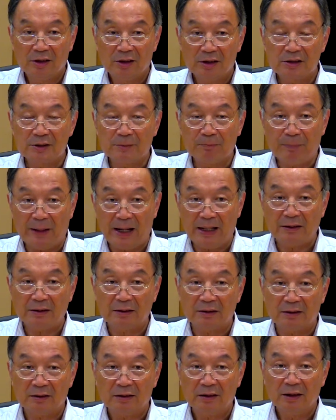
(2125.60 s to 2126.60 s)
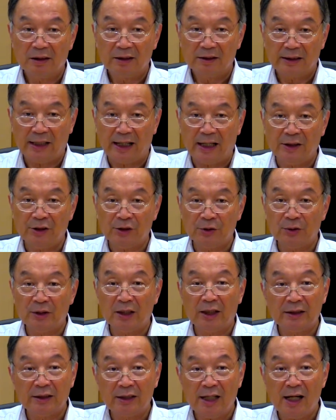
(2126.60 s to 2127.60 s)
It's better than
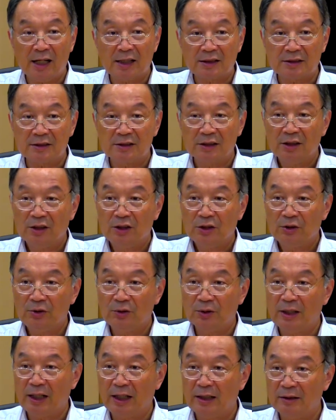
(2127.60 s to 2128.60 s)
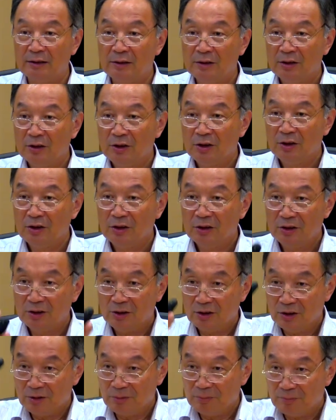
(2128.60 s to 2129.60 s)
you announce you can
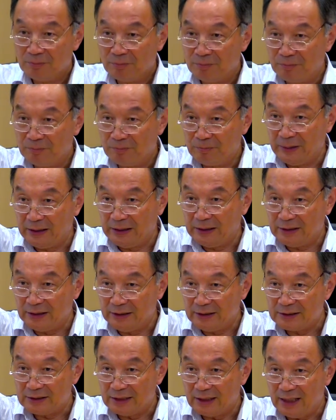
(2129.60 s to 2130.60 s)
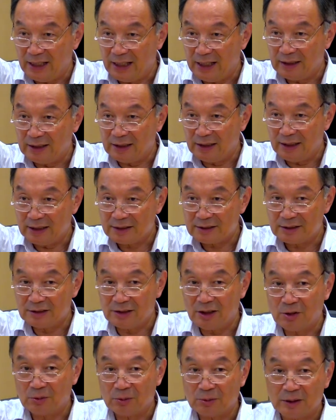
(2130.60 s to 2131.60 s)
make this a high class
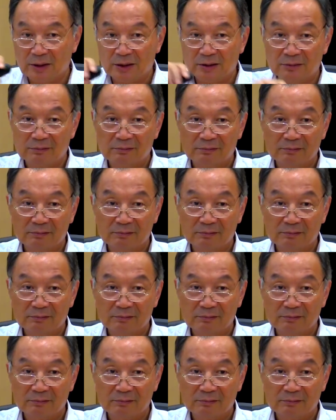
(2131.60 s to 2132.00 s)
downgrade.